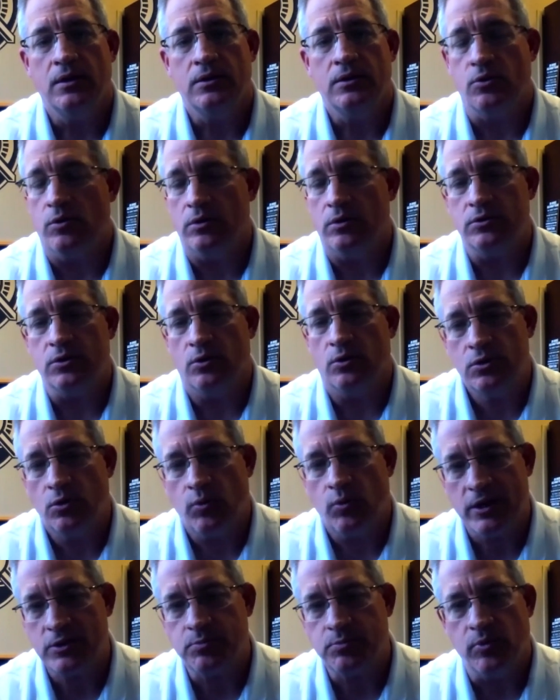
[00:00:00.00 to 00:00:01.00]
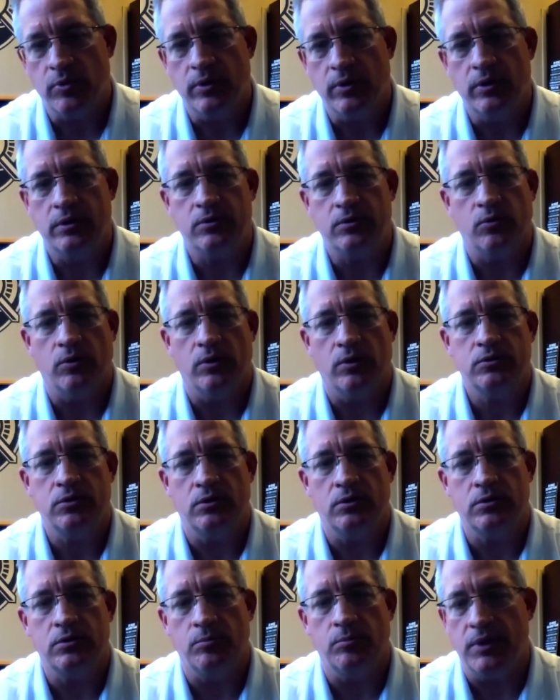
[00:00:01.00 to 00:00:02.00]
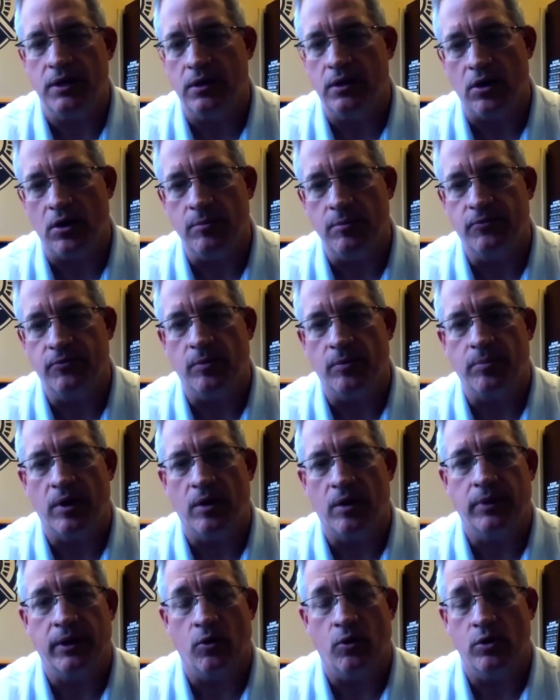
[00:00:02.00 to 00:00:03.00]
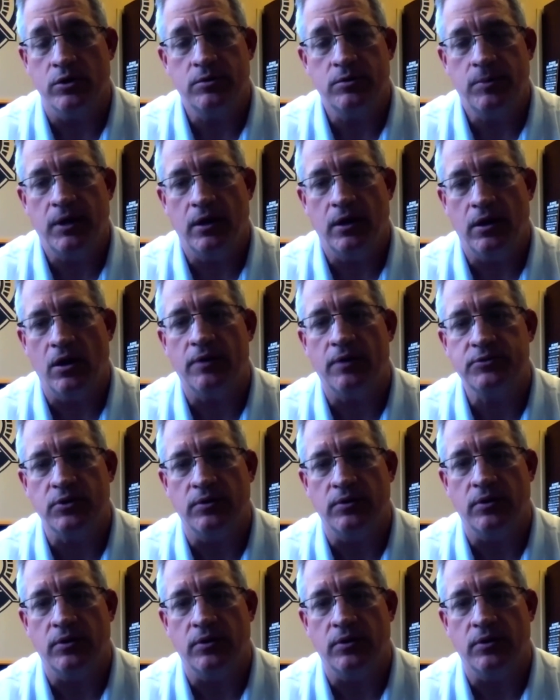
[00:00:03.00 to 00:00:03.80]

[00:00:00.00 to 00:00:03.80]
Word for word: to, to, to West Point or to, to being an Army football player or to being an officer.